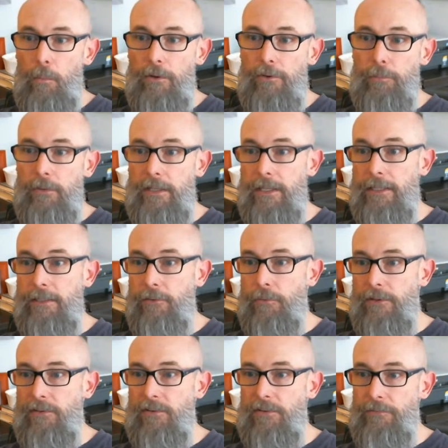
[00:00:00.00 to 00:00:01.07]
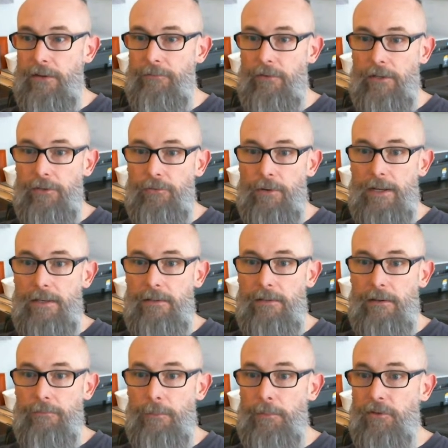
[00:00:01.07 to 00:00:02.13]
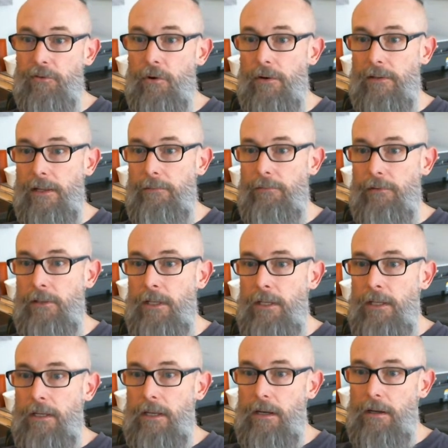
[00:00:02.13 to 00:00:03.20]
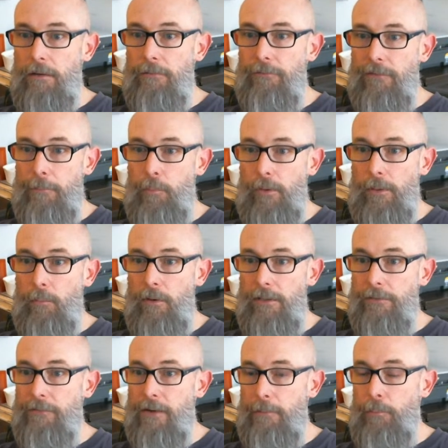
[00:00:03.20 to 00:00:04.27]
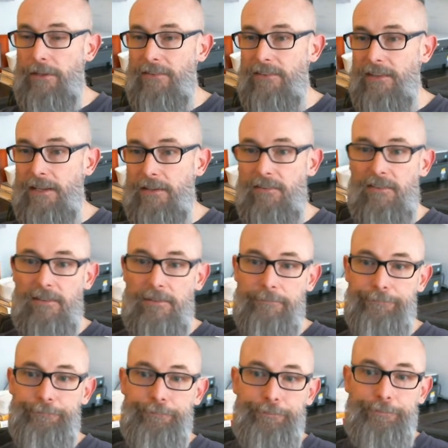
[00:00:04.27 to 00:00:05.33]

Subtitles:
which would increase the Fed funds rate from its current level of 5.1 to 5.6.